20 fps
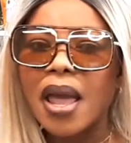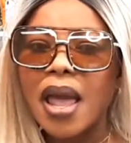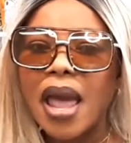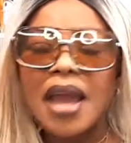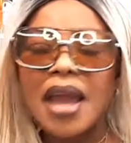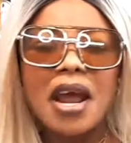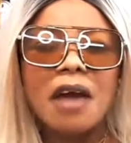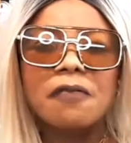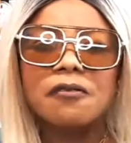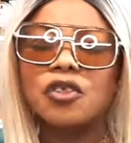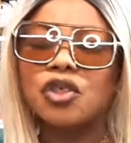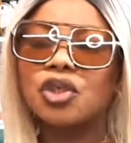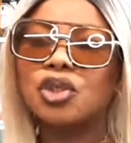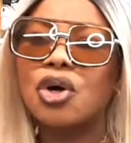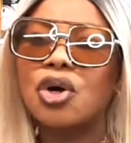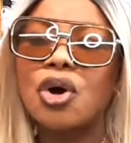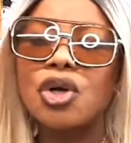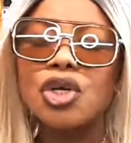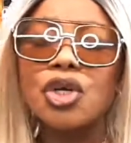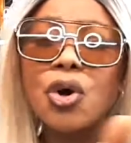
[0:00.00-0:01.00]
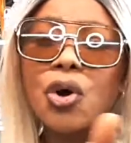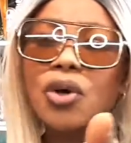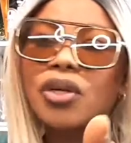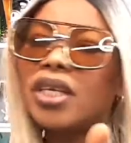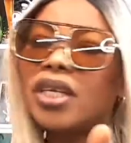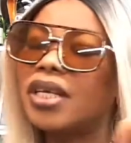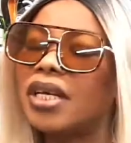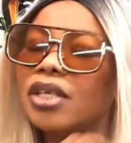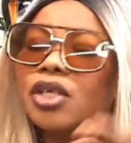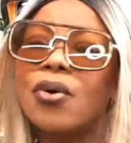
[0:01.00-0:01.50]
And after all,
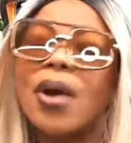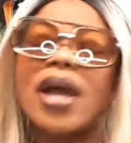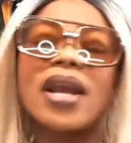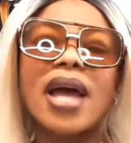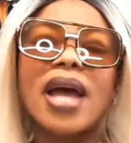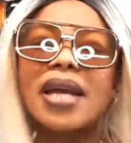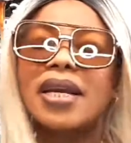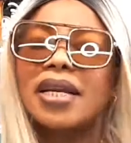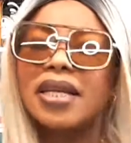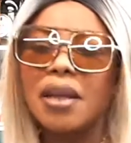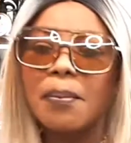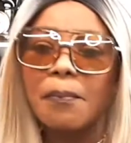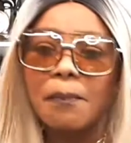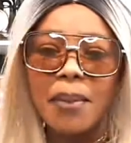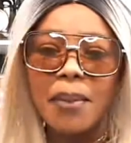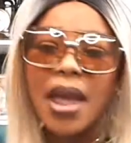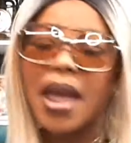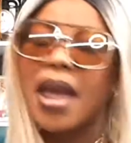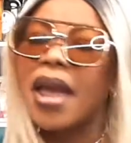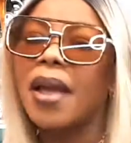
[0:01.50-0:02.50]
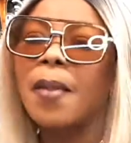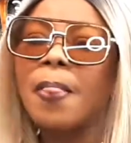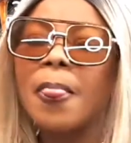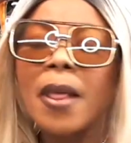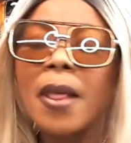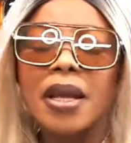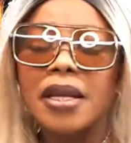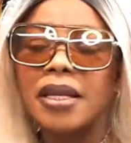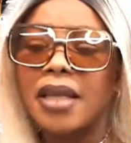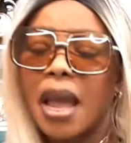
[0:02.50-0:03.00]
you and I didn't pay
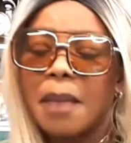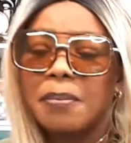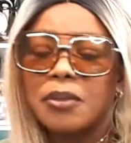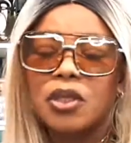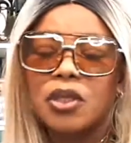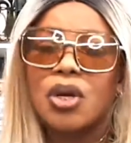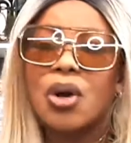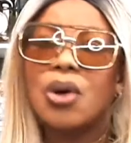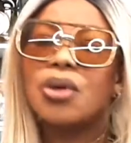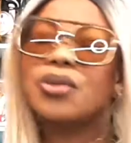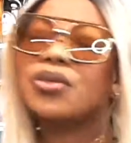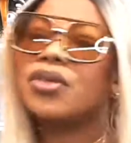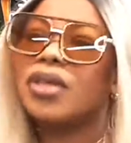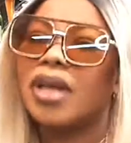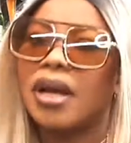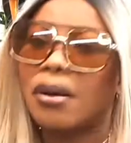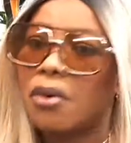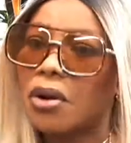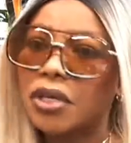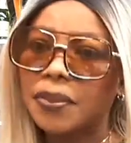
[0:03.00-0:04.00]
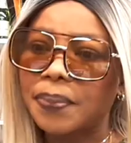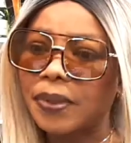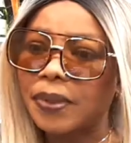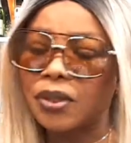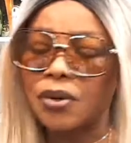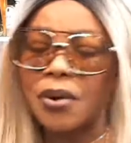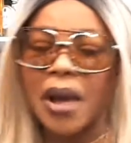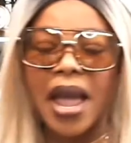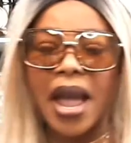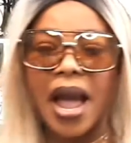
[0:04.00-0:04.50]
them to go to the
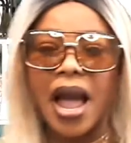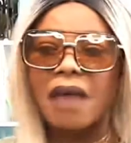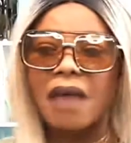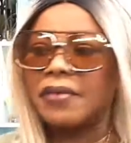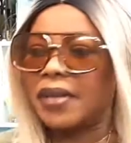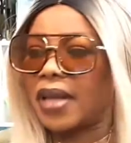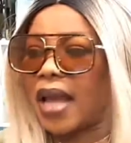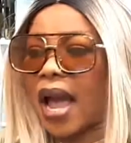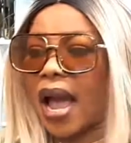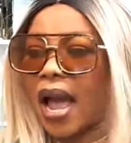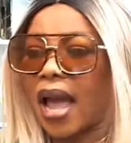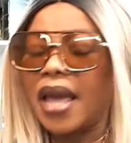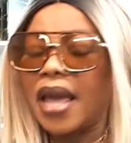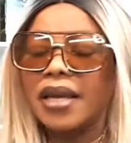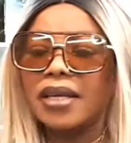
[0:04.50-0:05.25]
hospital and have their,